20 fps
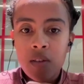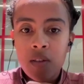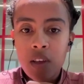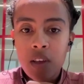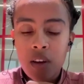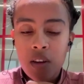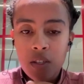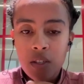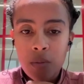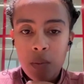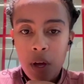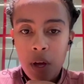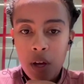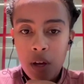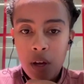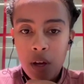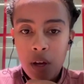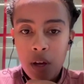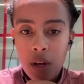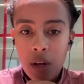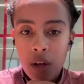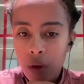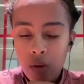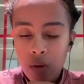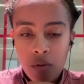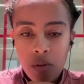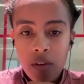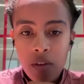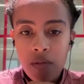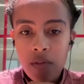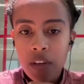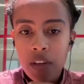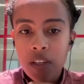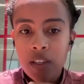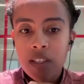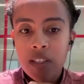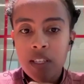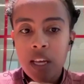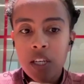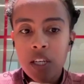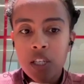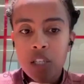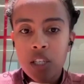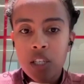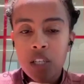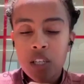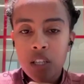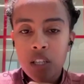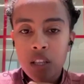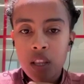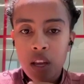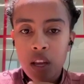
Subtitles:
There is biographic section.